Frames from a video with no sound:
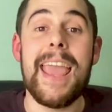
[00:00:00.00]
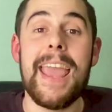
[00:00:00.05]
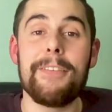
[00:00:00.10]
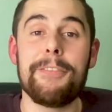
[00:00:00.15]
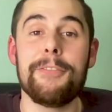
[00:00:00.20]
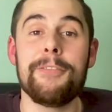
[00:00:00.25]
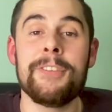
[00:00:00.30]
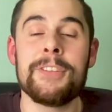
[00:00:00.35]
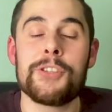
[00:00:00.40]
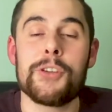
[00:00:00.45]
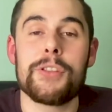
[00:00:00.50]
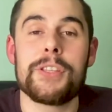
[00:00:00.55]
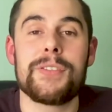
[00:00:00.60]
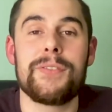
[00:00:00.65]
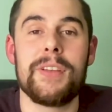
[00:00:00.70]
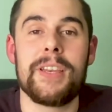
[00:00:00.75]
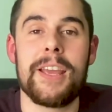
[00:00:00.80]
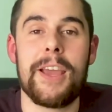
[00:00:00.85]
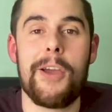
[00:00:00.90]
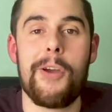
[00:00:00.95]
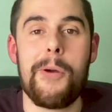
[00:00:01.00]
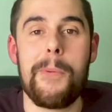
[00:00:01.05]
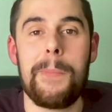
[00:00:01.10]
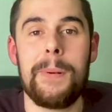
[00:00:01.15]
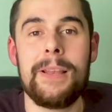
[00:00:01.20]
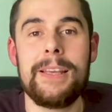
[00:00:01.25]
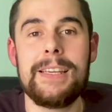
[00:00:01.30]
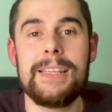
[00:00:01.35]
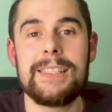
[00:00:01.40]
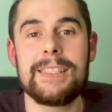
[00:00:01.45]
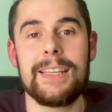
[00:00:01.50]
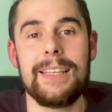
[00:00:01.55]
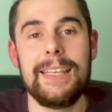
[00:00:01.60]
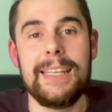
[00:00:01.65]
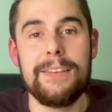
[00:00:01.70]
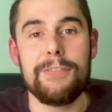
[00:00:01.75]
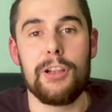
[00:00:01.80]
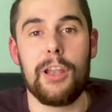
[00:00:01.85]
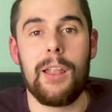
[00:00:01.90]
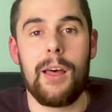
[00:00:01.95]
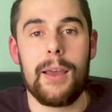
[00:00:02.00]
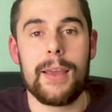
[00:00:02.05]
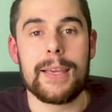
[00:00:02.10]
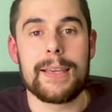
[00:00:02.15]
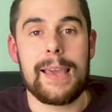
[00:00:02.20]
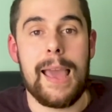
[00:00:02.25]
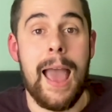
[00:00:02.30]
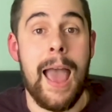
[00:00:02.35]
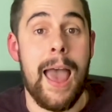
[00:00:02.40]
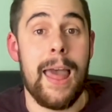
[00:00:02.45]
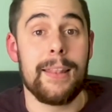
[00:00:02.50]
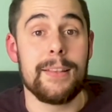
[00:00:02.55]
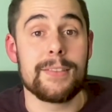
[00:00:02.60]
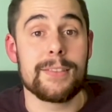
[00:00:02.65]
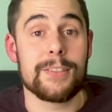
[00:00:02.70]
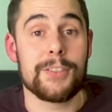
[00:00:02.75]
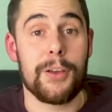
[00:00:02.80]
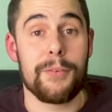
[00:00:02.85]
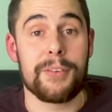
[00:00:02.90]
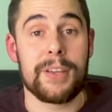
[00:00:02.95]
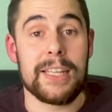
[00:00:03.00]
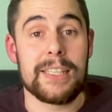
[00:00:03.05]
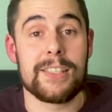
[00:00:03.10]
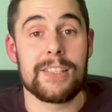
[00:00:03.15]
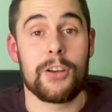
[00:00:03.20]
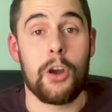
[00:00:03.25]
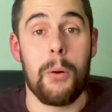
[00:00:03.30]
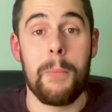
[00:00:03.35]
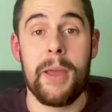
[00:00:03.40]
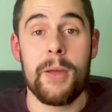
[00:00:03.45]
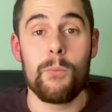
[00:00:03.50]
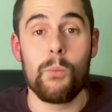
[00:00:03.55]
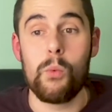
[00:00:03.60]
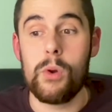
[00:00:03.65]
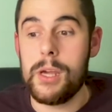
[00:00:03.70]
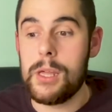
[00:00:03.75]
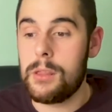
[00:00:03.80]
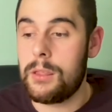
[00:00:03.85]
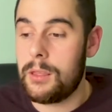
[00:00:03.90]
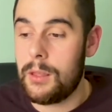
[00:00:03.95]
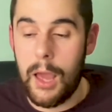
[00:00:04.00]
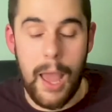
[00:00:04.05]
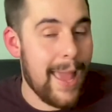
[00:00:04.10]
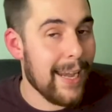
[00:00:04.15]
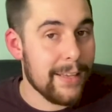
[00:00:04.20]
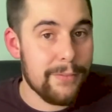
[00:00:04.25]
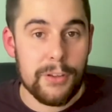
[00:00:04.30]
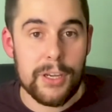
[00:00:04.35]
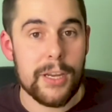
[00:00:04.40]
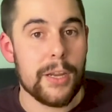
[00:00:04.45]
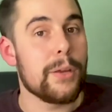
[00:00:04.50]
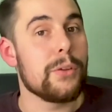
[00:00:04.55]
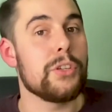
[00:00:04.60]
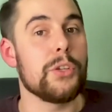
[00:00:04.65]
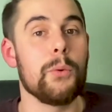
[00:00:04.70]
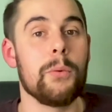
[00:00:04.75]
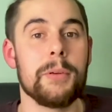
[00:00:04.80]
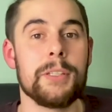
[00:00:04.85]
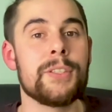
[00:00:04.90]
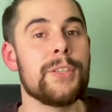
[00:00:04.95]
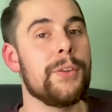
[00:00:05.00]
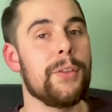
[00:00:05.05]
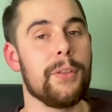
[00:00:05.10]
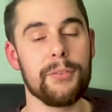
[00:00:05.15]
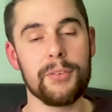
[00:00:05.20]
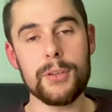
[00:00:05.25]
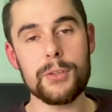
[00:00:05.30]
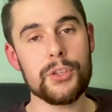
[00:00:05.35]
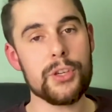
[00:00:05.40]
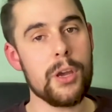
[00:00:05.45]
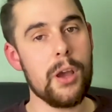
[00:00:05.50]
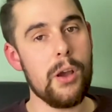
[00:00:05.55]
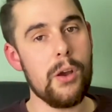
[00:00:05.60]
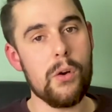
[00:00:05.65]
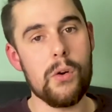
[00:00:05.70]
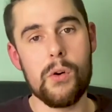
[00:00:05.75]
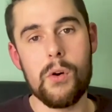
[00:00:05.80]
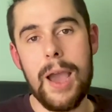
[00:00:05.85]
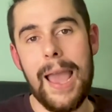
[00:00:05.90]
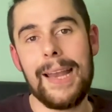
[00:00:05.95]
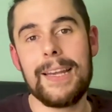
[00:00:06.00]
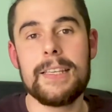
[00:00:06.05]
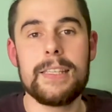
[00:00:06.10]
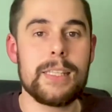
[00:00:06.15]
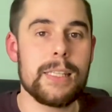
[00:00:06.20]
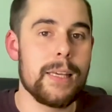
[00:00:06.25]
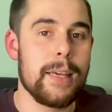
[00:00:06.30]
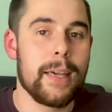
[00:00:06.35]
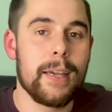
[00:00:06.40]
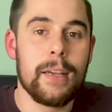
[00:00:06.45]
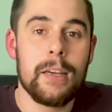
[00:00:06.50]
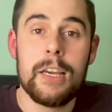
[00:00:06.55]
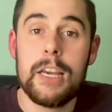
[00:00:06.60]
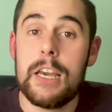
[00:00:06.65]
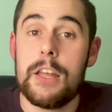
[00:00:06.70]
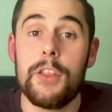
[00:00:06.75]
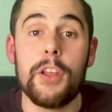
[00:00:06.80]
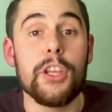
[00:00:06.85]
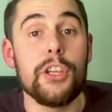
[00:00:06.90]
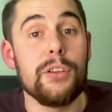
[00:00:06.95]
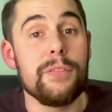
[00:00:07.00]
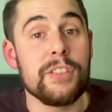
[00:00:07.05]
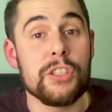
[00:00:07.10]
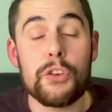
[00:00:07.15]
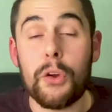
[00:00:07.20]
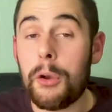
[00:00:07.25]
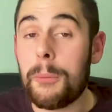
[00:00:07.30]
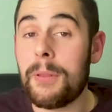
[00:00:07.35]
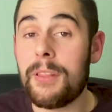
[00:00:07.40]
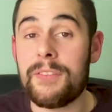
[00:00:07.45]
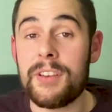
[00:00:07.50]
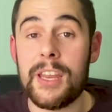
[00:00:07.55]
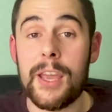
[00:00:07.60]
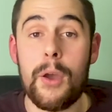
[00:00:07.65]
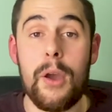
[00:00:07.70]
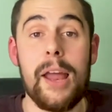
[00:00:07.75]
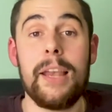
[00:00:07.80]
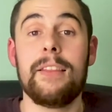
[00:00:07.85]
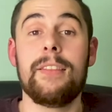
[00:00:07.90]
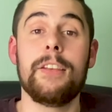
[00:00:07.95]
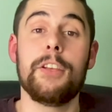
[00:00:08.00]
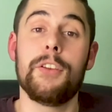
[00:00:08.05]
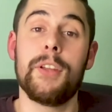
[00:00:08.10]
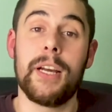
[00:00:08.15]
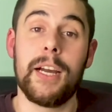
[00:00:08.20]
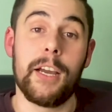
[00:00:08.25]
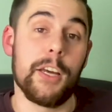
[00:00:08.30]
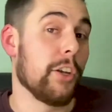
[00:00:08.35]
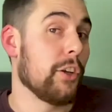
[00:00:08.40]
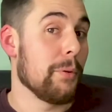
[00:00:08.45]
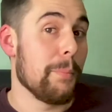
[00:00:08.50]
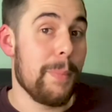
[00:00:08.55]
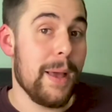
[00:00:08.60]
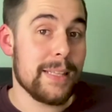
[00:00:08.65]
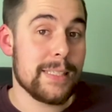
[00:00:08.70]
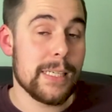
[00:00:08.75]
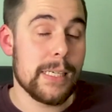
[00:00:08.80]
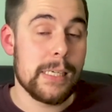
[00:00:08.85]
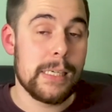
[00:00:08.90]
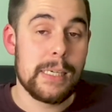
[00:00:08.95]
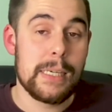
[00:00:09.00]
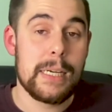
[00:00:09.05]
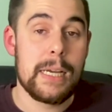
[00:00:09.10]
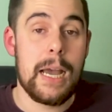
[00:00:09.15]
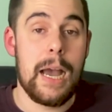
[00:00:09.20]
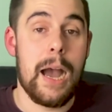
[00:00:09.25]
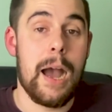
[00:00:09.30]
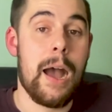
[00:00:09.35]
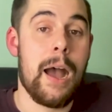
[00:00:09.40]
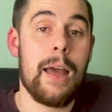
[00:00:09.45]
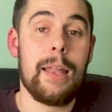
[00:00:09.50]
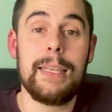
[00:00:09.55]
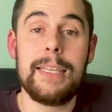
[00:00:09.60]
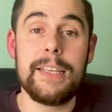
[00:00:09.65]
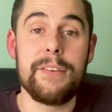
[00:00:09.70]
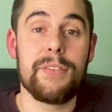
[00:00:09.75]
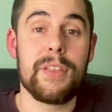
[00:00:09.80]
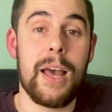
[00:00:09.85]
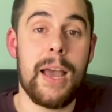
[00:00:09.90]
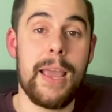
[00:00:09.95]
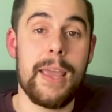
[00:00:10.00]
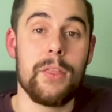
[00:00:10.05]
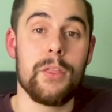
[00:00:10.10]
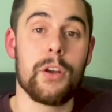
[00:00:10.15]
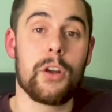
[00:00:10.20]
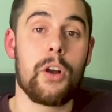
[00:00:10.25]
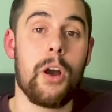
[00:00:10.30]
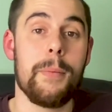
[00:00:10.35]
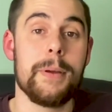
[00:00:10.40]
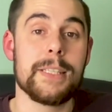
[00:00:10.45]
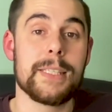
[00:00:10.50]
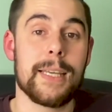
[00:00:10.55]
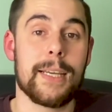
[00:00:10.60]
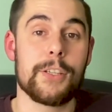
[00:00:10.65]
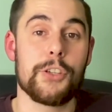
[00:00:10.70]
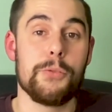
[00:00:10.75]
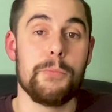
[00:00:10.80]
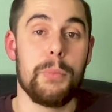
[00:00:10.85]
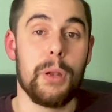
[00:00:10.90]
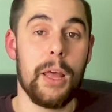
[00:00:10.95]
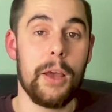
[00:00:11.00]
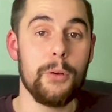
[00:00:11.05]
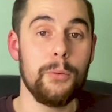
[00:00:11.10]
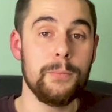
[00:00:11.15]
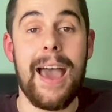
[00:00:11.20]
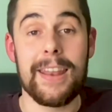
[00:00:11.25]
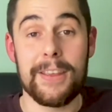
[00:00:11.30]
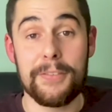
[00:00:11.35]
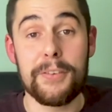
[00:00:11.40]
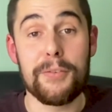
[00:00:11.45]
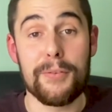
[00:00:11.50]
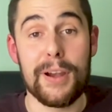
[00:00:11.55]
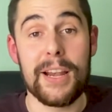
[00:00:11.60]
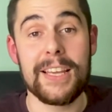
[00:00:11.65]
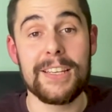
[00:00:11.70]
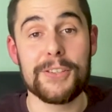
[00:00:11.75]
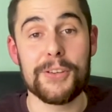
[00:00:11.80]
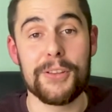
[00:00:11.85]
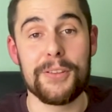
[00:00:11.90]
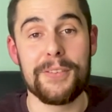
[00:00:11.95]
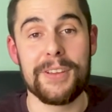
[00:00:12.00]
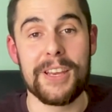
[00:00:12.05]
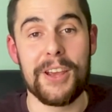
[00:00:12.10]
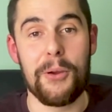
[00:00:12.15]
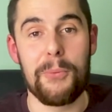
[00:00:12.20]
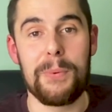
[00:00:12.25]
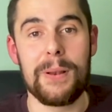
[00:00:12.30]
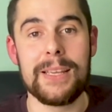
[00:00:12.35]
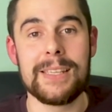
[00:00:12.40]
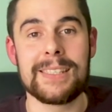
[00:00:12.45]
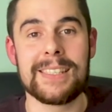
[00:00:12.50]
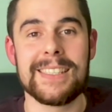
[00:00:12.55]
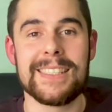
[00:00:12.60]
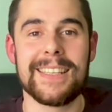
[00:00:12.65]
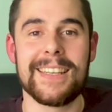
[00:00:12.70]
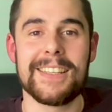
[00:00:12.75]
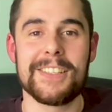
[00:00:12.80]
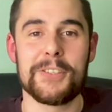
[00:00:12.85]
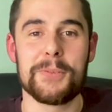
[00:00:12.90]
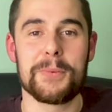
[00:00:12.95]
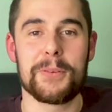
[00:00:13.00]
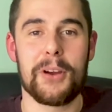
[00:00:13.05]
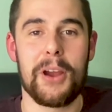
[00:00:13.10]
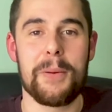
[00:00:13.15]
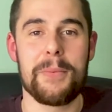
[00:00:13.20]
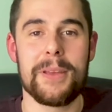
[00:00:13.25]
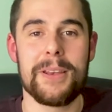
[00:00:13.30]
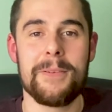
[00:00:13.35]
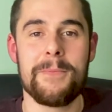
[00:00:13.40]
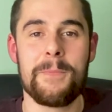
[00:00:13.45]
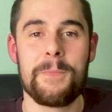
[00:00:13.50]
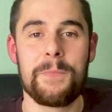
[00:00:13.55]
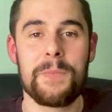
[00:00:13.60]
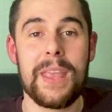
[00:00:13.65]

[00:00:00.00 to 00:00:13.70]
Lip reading: If you've enjoyed this video, please leave a like, and don't forget to comment with any videos you want me to do in the future, or anything that you've enjoyed about the video, anything you think I could have done better. Leave that in the comment section below. And if you really enjoyed the video, please consider subscribing.